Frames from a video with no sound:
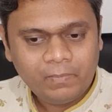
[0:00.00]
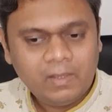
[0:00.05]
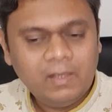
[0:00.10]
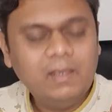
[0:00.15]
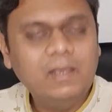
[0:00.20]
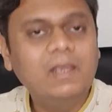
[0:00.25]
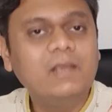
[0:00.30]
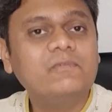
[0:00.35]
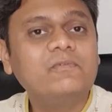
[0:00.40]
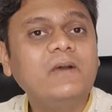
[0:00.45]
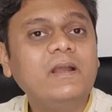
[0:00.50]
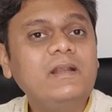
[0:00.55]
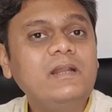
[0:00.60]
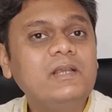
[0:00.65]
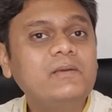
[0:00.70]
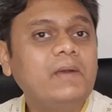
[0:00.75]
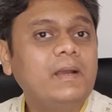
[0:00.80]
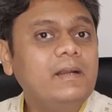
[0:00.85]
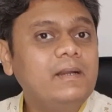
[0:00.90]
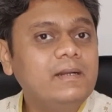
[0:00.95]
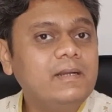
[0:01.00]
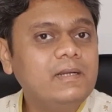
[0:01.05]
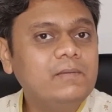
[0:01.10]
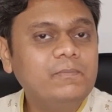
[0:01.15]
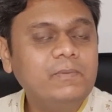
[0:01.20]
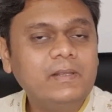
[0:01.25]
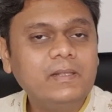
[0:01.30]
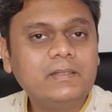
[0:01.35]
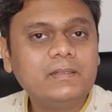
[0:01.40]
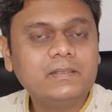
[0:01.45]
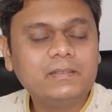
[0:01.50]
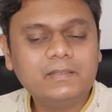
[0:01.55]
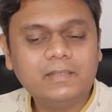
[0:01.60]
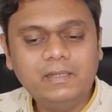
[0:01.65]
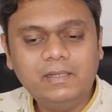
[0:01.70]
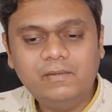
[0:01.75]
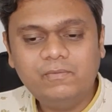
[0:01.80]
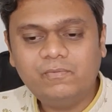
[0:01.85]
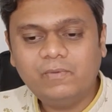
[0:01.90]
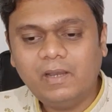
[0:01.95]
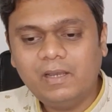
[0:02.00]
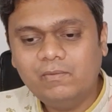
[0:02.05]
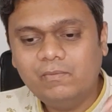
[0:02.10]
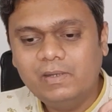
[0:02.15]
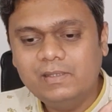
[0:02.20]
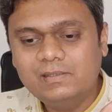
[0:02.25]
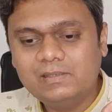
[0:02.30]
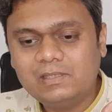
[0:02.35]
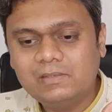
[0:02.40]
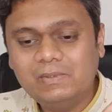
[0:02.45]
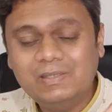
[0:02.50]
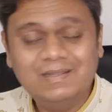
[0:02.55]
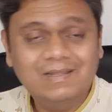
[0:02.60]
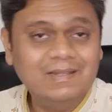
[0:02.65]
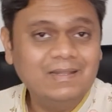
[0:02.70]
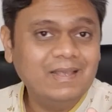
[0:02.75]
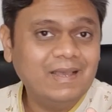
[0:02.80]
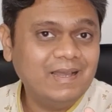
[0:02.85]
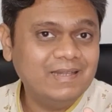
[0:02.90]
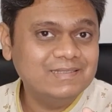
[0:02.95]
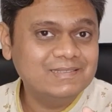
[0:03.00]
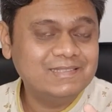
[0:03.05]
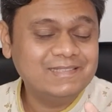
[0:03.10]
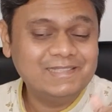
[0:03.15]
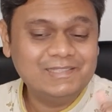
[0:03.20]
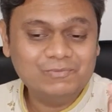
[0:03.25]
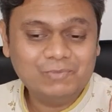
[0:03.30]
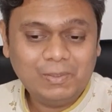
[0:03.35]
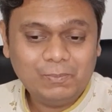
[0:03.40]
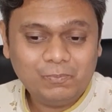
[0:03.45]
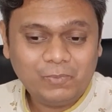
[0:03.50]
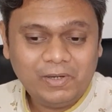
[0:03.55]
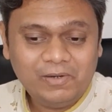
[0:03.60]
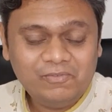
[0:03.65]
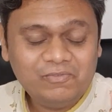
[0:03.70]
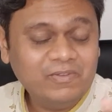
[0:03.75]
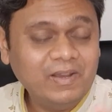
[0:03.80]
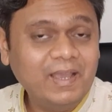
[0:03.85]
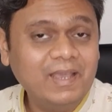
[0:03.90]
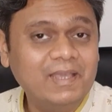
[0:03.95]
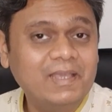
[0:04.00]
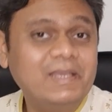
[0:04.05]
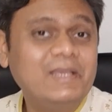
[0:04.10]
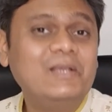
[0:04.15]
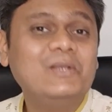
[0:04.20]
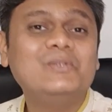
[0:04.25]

If I divide it with 3517, then the answer is 1.5.